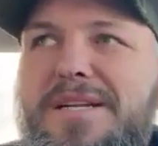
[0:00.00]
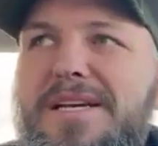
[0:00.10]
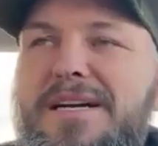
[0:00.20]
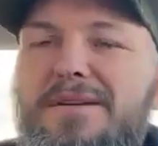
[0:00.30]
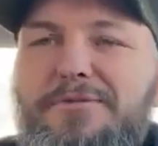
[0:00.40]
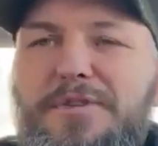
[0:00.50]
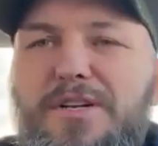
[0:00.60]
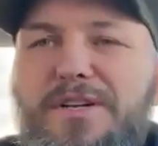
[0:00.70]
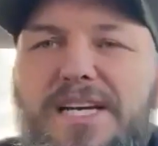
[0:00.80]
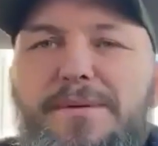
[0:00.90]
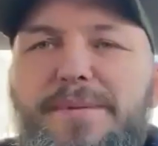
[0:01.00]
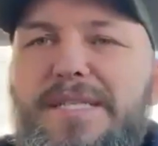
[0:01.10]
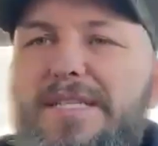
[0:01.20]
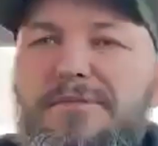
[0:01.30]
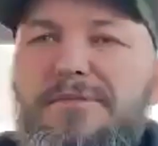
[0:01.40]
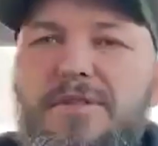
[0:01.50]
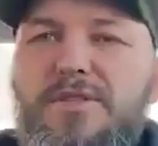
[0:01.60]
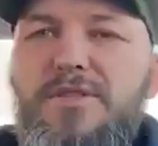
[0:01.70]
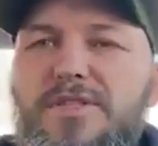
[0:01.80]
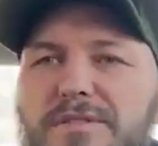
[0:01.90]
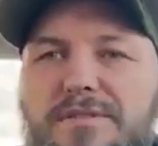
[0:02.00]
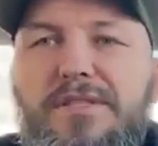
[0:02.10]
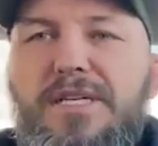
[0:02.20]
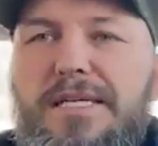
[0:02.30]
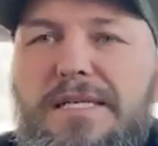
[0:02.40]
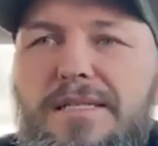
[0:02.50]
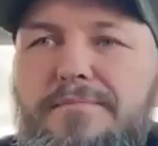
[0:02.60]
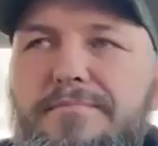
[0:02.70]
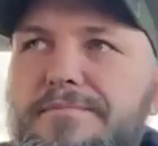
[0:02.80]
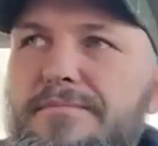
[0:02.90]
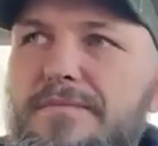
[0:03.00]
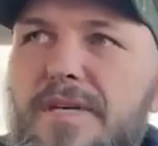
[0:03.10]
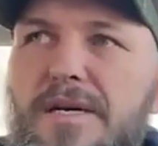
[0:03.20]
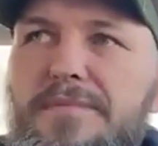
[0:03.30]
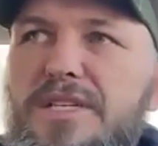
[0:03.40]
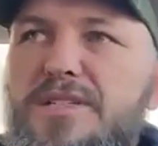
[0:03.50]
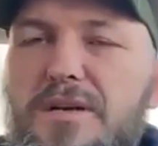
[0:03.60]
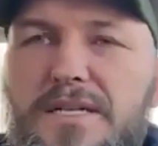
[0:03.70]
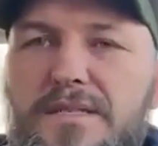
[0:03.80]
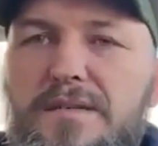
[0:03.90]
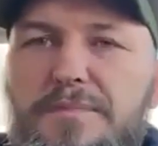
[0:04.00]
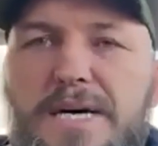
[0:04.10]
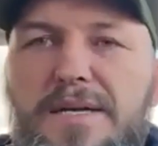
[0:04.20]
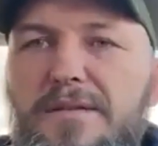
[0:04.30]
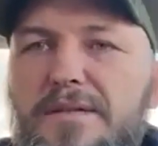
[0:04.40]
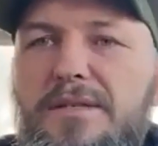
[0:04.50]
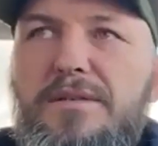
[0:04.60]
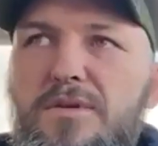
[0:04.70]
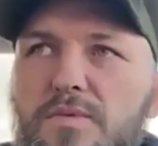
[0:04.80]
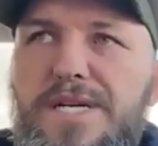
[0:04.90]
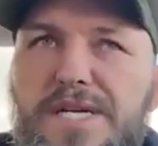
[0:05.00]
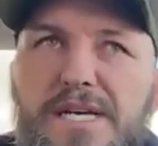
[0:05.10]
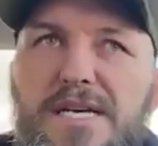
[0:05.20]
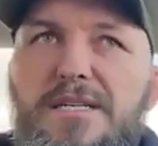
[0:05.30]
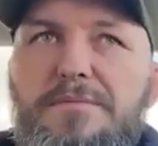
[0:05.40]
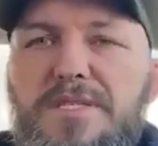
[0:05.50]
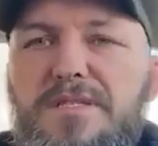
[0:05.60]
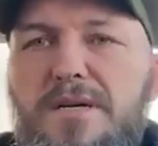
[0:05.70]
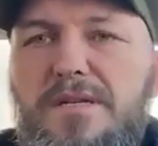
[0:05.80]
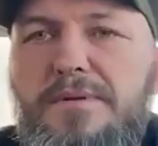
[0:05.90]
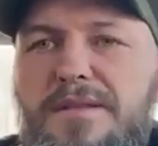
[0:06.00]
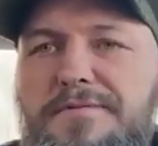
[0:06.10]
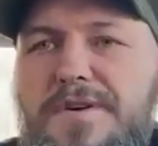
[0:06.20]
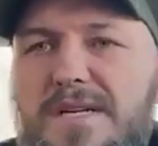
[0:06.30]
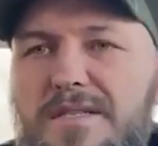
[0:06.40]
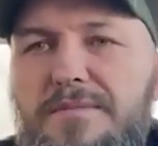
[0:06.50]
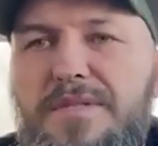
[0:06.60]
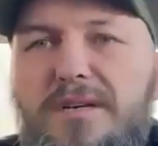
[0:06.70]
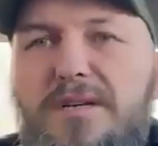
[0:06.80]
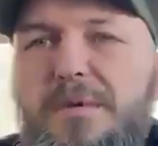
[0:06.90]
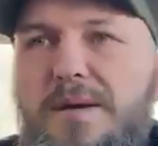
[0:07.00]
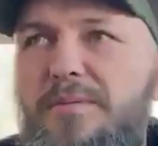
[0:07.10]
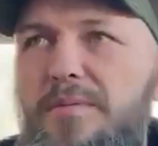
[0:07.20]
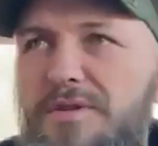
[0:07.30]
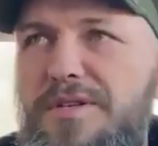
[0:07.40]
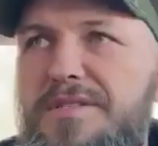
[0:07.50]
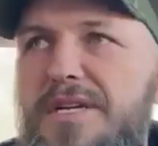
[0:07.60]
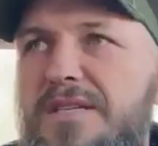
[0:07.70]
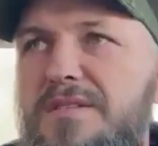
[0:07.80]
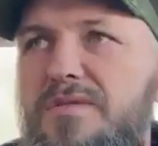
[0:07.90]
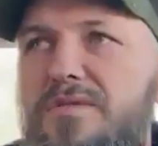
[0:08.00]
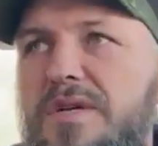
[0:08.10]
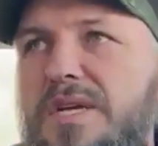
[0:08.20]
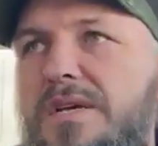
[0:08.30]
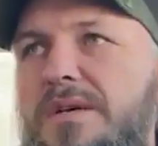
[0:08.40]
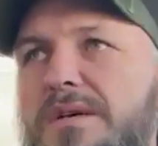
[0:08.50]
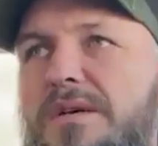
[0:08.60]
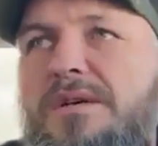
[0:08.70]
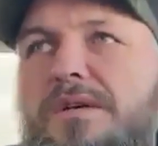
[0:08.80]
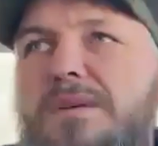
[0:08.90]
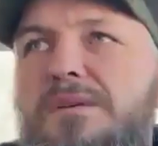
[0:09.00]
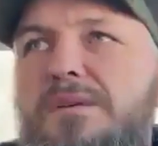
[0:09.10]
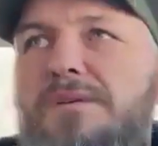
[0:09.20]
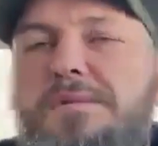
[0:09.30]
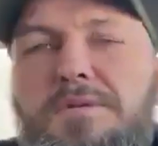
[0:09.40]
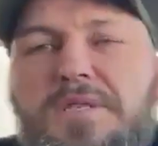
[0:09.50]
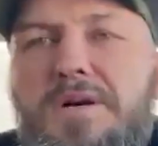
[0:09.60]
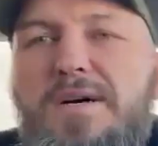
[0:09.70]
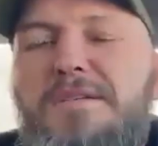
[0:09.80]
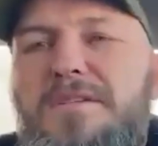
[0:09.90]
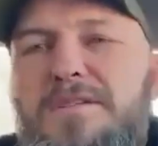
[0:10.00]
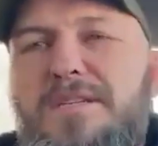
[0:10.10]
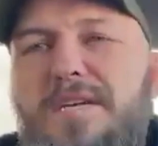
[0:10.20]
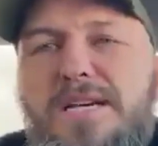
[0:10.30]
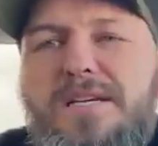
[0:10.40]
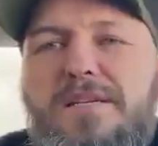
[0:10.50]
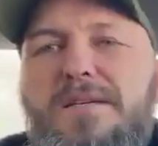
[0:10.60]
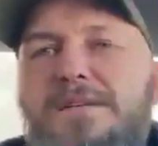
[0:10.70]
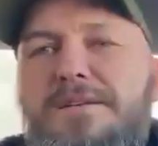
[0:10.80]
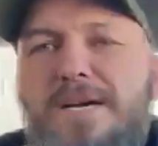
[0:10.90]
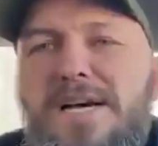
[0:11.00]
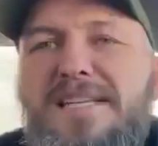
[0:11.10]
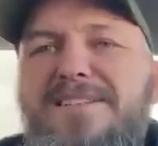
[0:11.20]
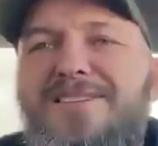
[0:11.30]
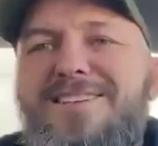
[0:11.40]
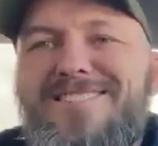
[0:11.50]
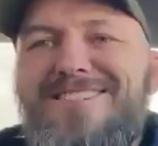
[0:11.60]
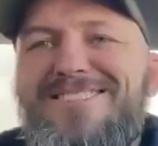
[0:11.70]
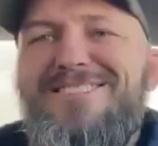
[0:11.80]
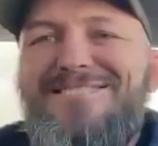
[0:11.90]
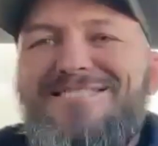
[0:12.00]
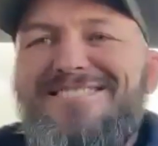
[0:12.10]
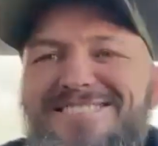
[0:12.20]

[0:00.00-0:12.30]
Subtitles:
but now I feel okay about it. I feel good. I'm excited about the week ahead. I'm excited about the fights. I'm excited about promoting in Townsville. I'm excited to stay at the casino.